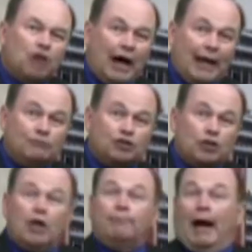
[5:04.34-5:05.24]

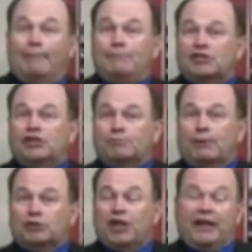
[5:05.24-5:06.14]
times my business
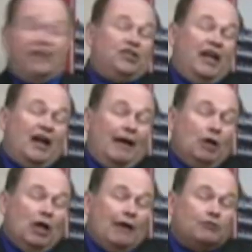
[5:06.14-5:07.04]
percentage, and I'm
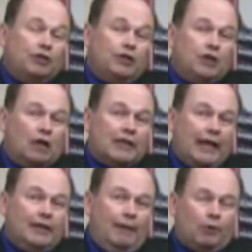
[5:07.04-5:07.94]
allowed to deduct
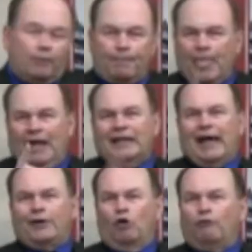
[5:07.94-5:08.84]
that number.
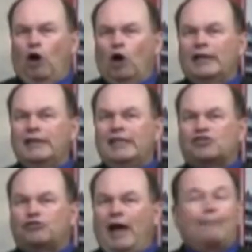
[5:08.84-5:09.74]
Now, don't fall into
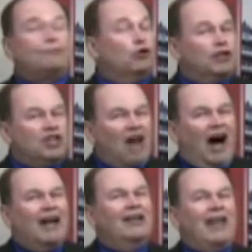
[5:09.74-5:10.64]
this trap. You're
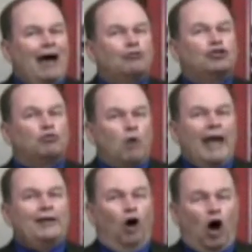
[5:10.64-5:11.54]
not allowed to
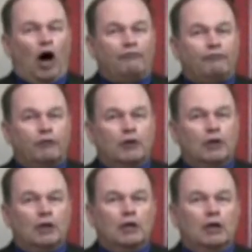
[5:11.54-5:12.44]
write off
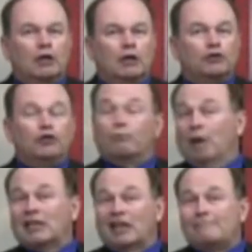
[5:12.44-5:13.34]
your
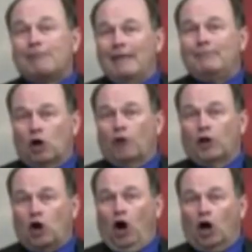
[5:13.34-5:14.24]
monthly payment on
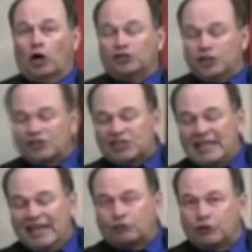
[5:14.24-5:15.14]
the car, just
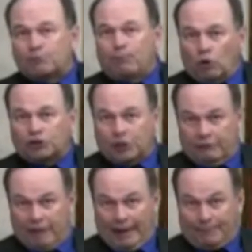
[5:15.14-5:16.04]
the interest portion
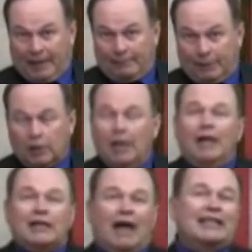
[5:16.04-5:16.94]
of that payment,
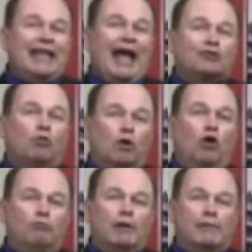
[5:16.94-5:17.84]
not the actual
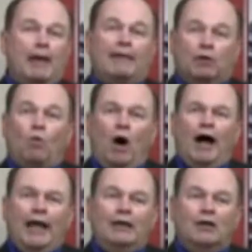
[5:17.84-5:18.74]
loan repayment.
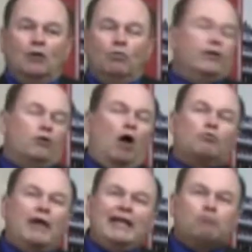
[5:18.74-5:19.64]
Why? Well, you're
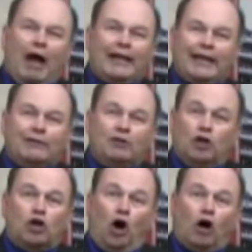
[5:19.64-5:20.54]
already writing
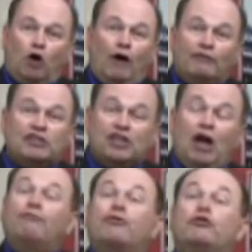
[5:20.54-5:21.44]
the car off
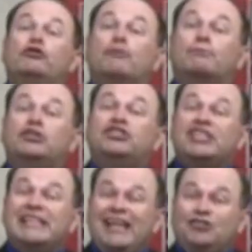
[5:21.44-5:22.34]
itself through
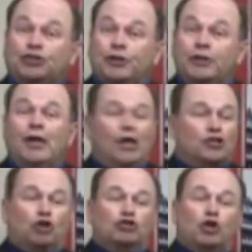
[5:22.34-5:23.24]
depreciation,
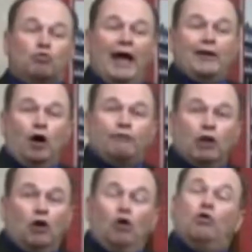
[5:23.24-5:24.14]
so to write off
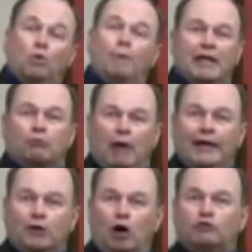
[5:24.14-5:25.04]
the loan would be to
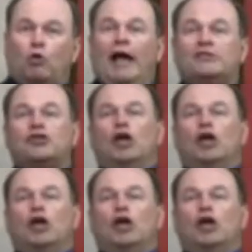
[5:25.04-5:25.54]
write it off twice.